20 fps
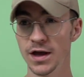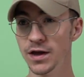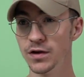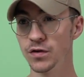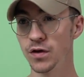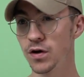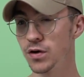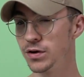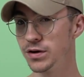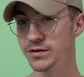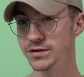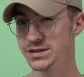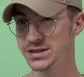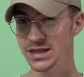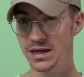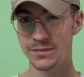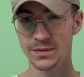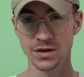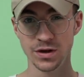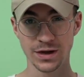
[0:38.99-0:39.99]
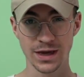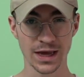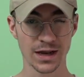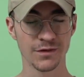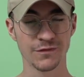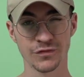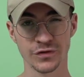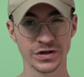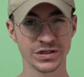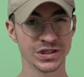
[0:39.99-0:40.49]
Not only does that mean you get
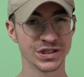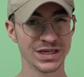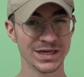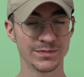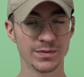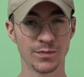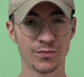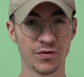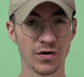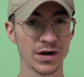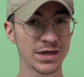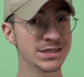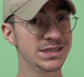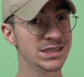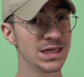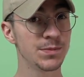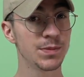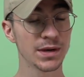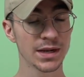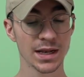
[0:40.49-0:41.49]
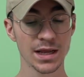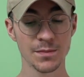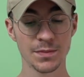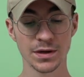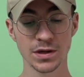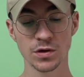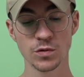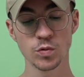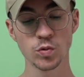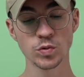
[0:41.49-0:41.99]
it for a cheaper price typically,
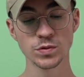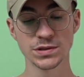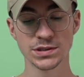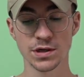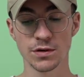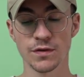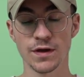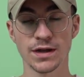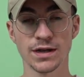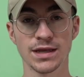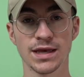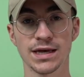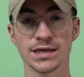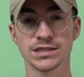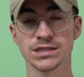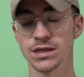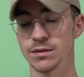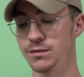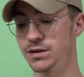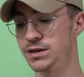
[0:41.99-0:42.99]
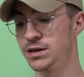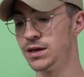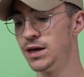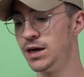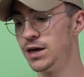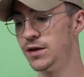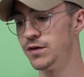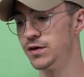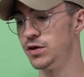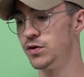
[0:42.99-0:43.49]
but you also then get something
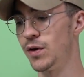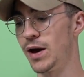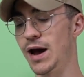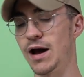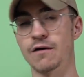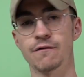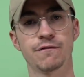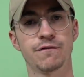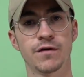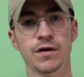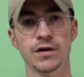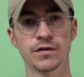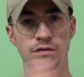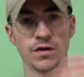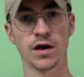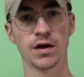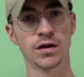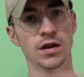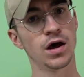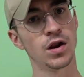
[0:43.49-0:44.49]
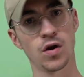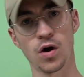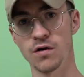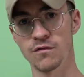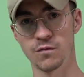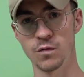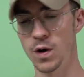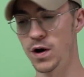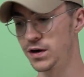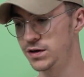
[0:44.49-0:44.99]
that you have done a lot
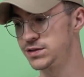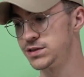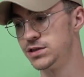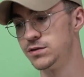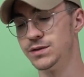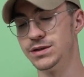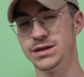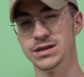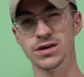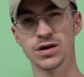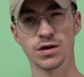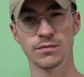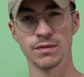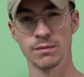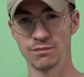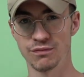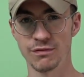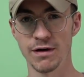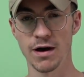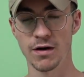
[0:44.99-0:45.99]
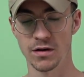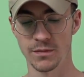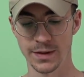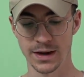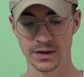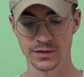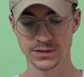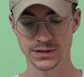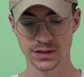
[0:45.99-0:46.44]
of work to and you can be proud about.